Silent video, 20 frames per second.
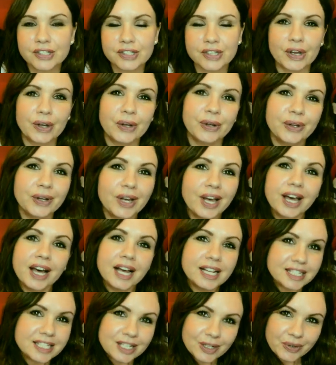so
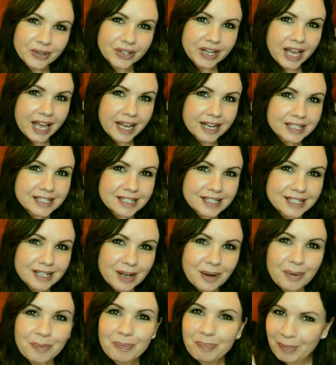until the
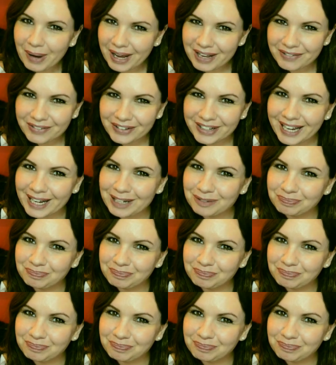next bye for